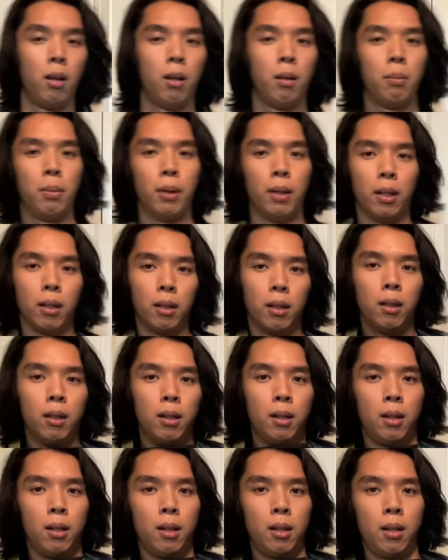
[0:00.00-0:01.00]
But,
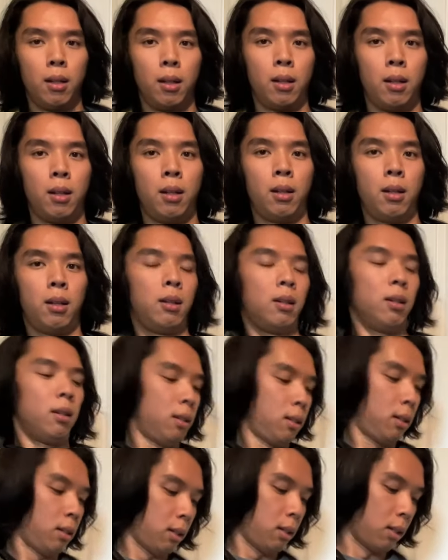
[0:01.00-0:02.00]

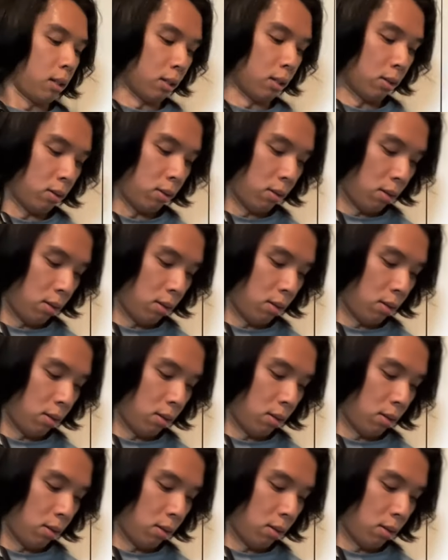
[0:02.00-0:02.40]
you know,